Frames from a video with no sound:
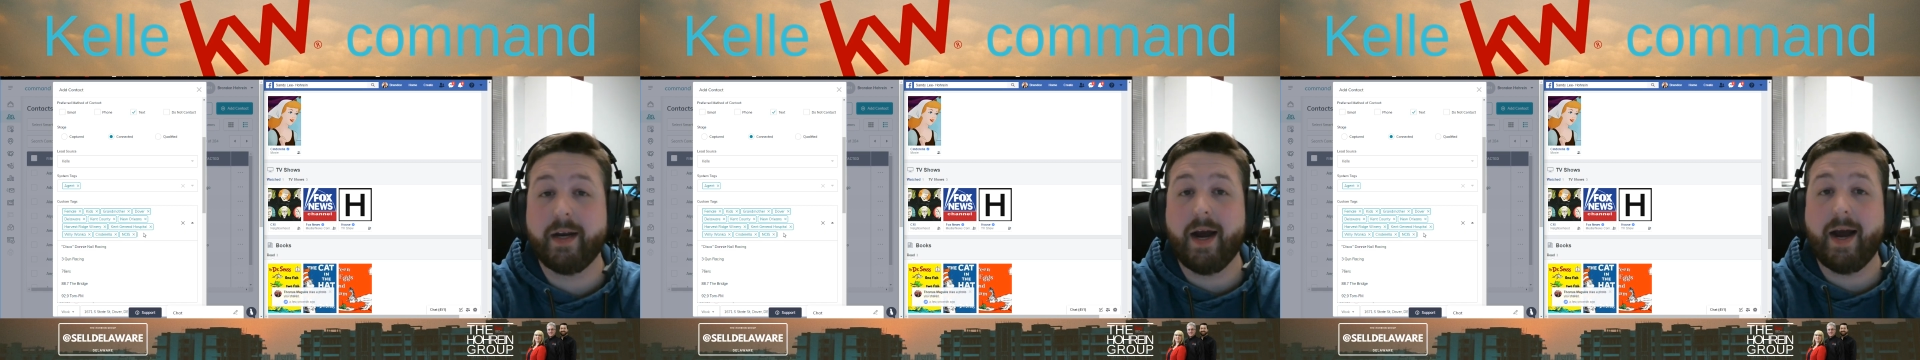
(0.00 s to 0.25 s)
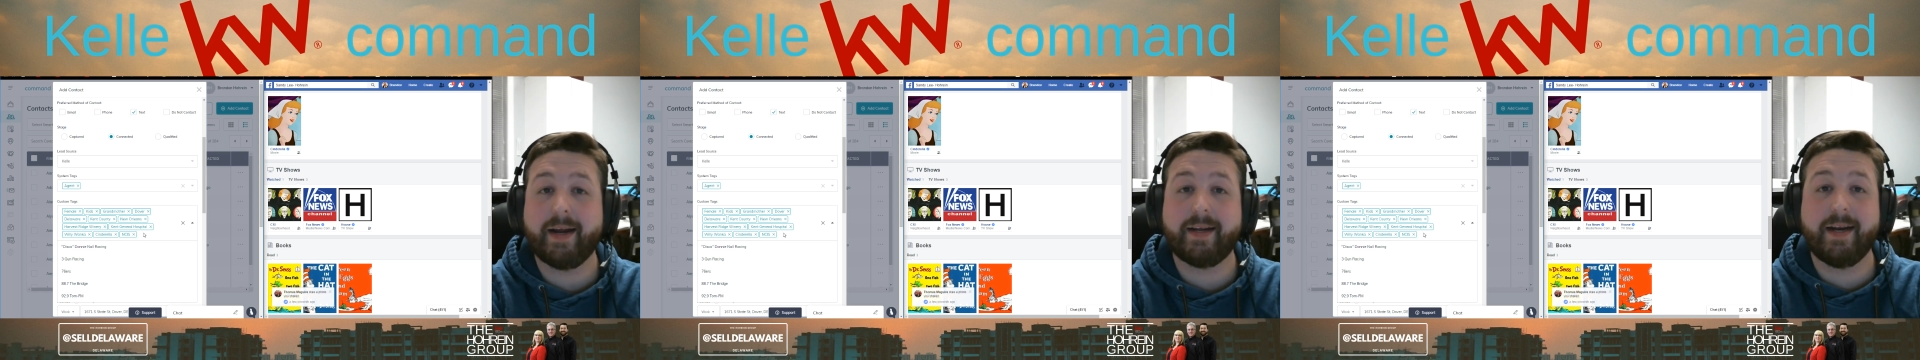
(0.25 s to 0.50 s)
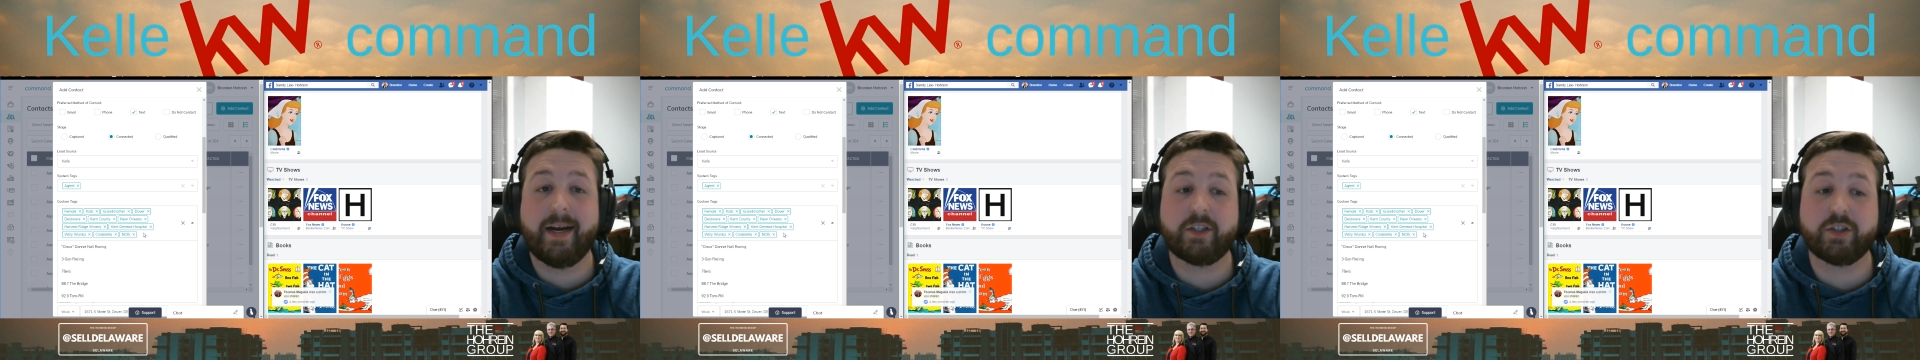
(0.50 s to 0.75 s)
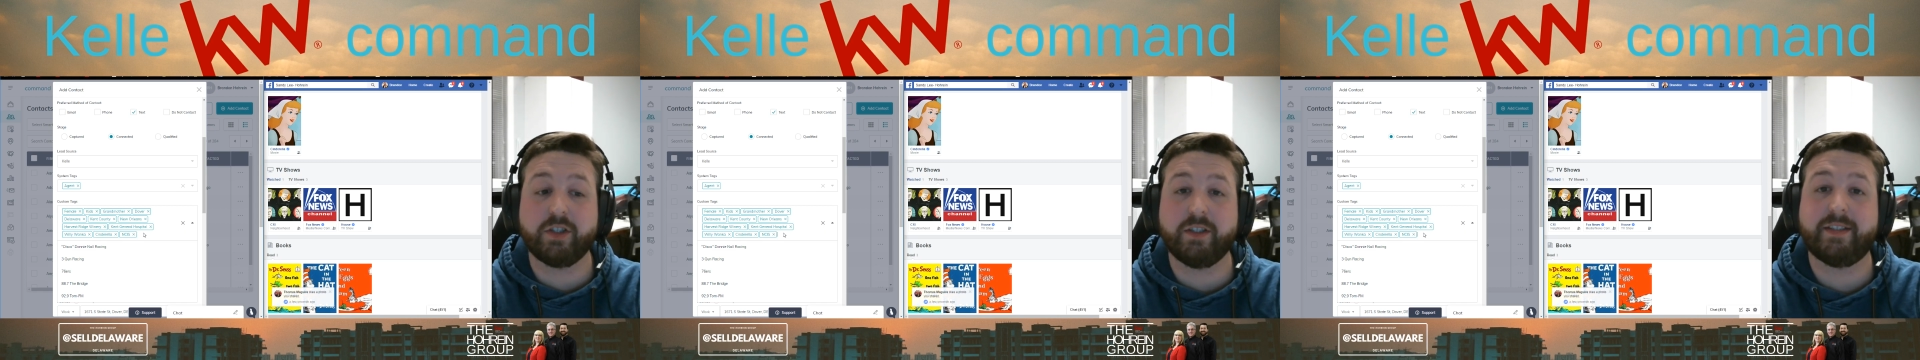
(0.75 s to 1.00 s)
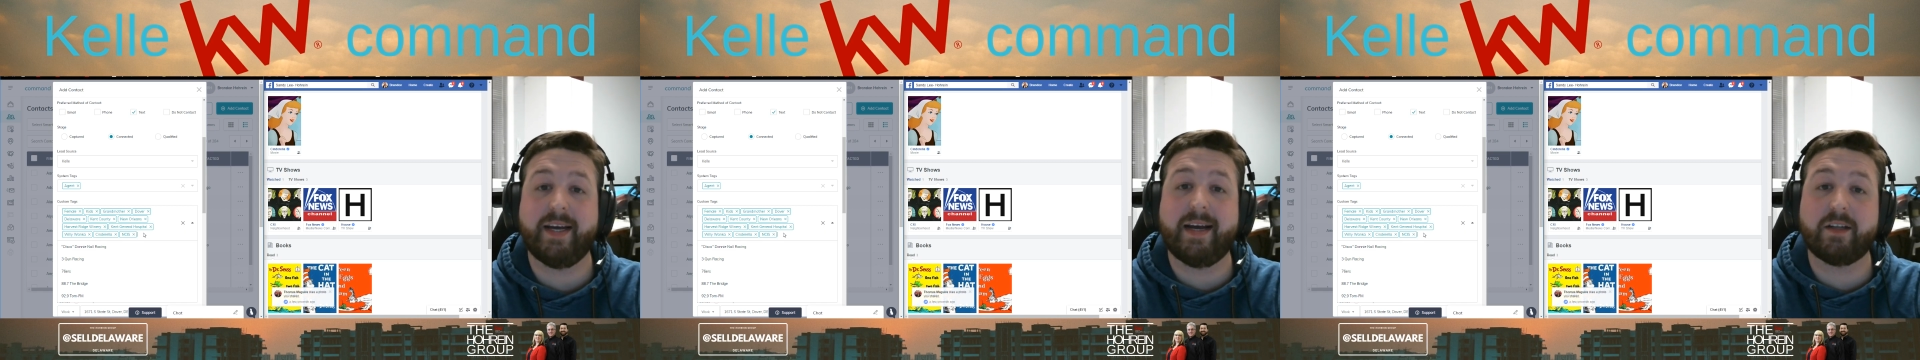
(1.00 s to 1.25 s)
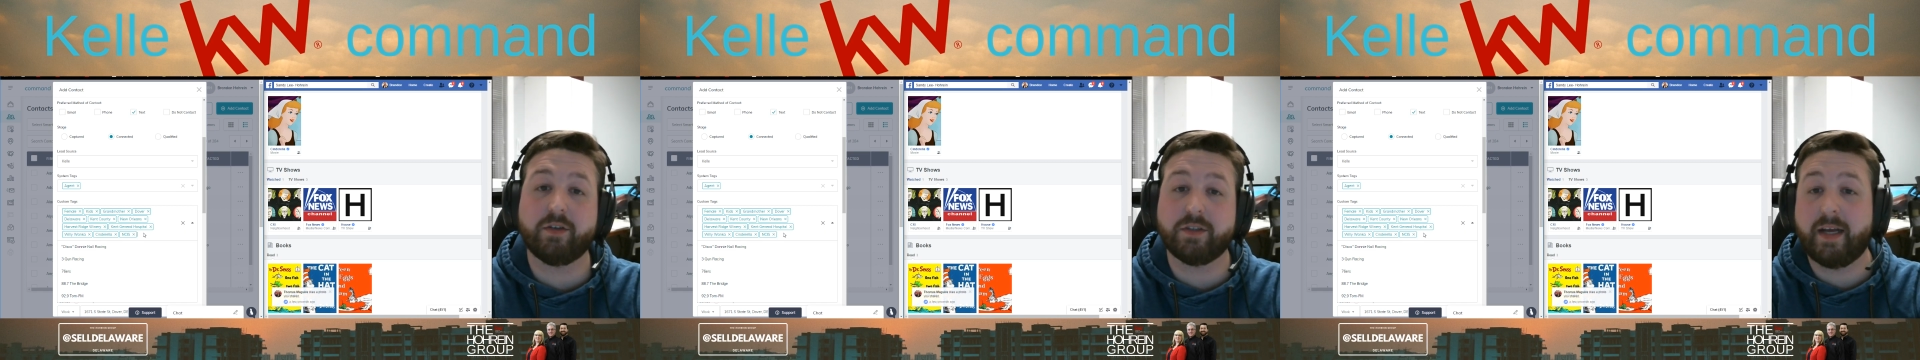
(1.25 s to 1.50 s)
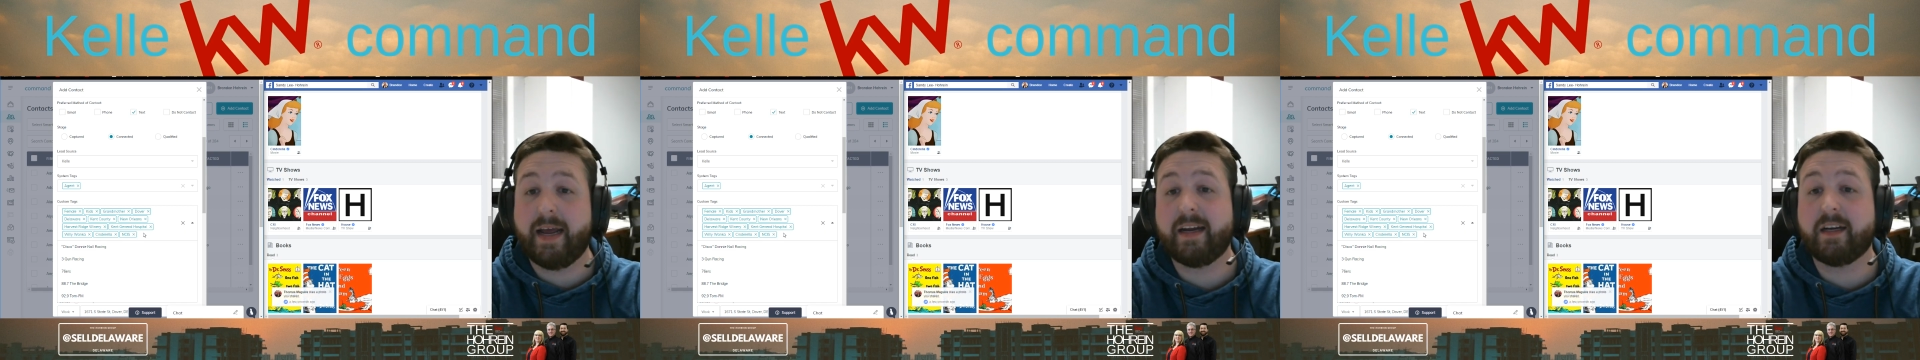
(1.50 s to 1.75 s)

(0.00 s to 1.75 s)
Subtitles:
I can actually tag those. Hey,